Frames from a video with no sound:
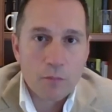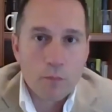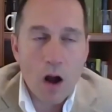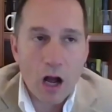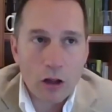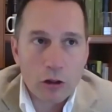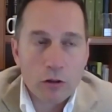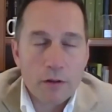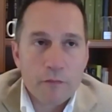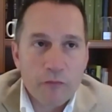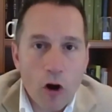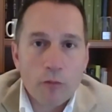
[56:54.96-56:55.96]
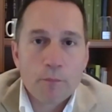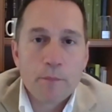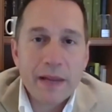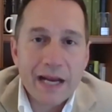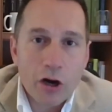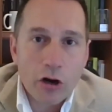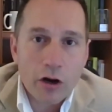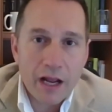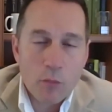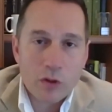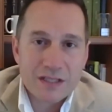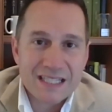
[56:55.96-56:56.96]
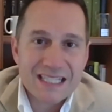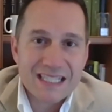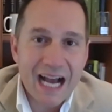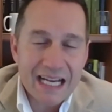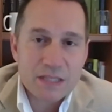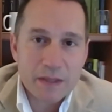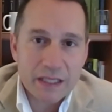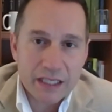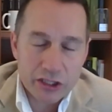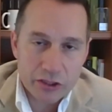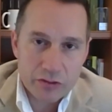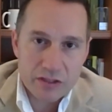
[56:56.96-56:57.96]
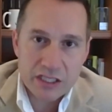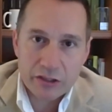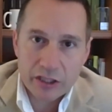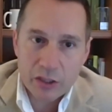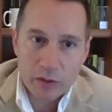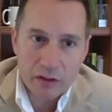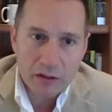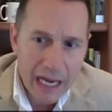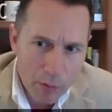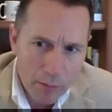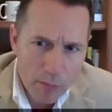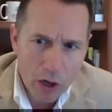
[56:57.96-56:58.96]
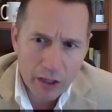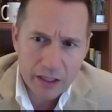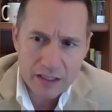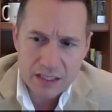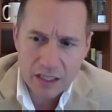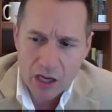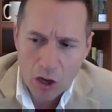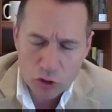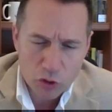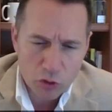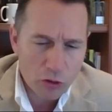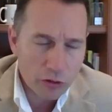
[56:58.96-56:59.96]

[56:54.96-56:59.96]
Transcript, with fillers: uh, far bigger and more seismic issues dealing with labor markets and cultural